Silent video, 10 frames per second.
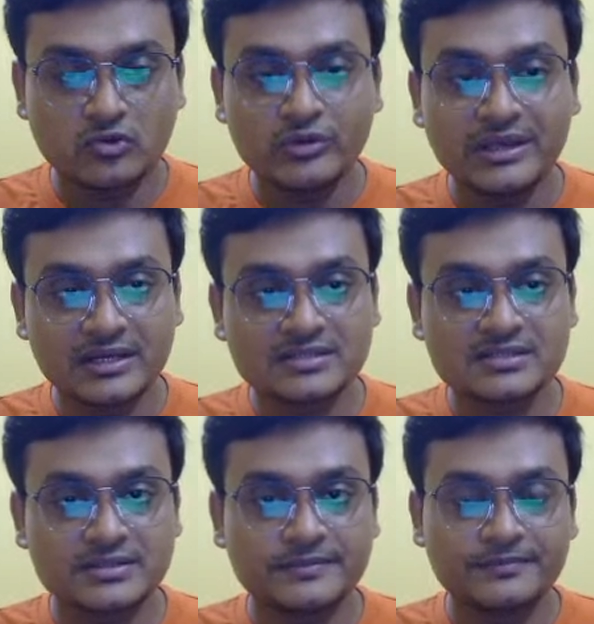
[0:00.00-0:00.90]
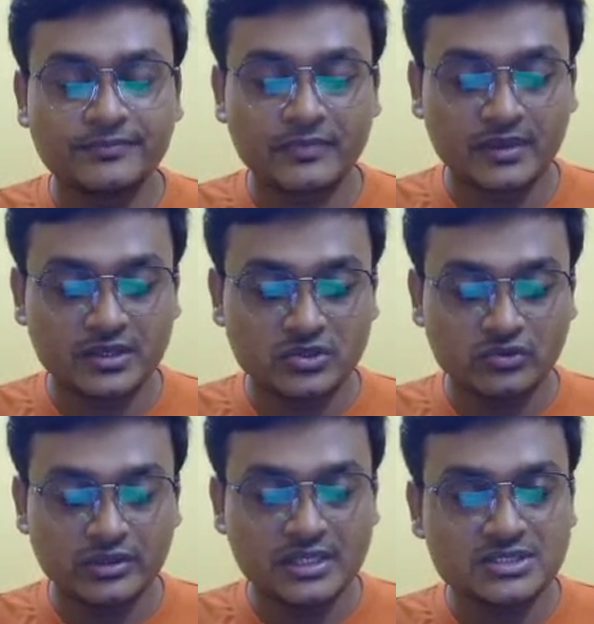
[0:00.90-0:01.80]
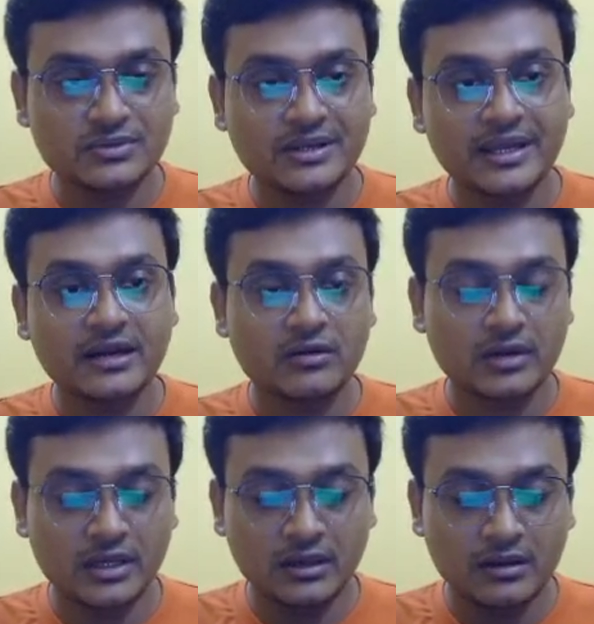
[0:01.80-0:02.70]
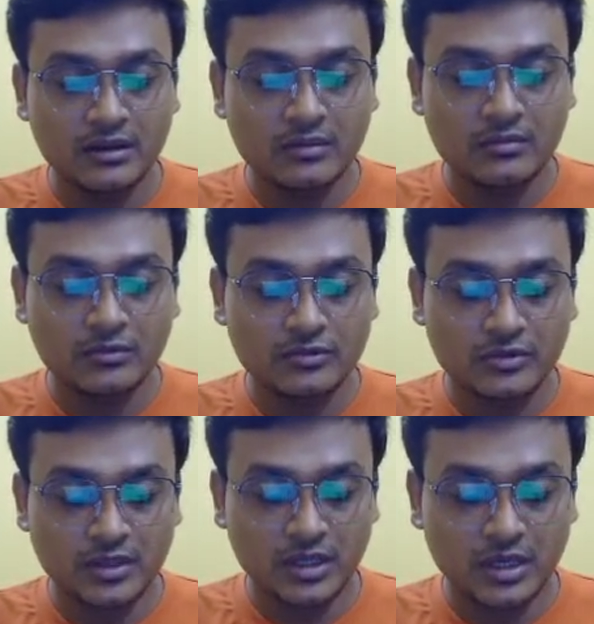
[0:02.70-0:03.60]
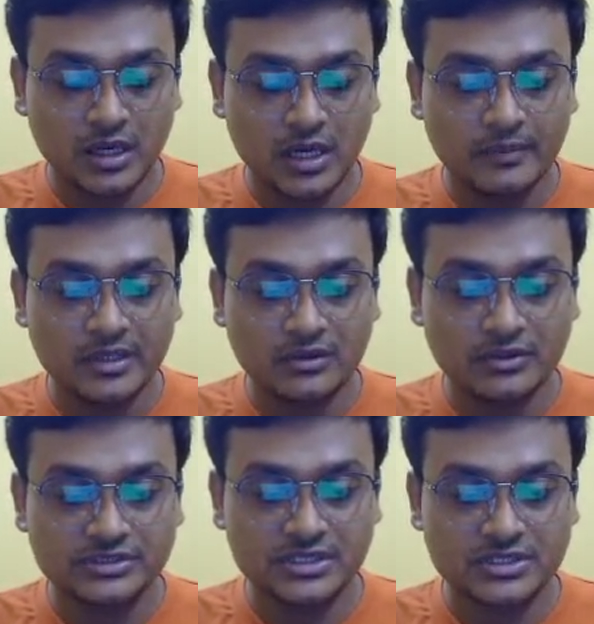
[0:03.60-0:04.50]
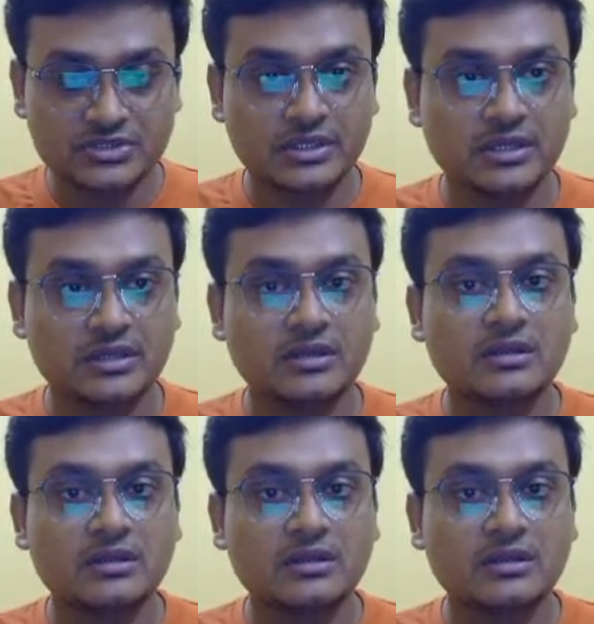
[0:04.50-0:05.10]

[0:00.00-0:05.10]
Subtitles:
2 years, in 2 years you will get, okay, how many questions, okay,